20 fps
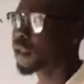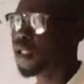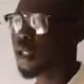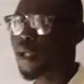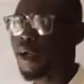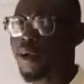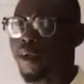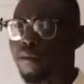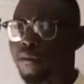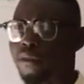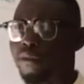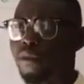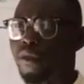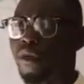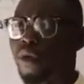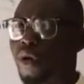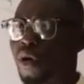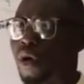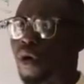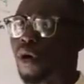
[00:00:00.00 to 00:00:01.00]
they
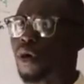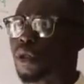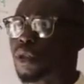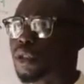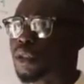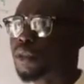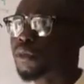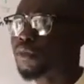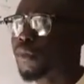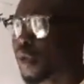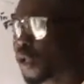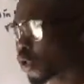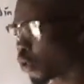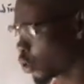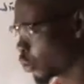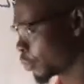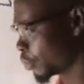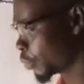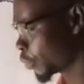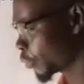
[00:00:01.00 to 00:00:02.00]
are
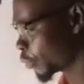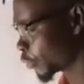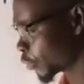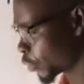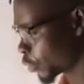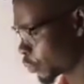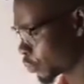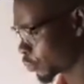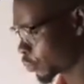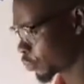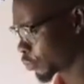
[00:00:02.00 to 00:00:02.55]
developed from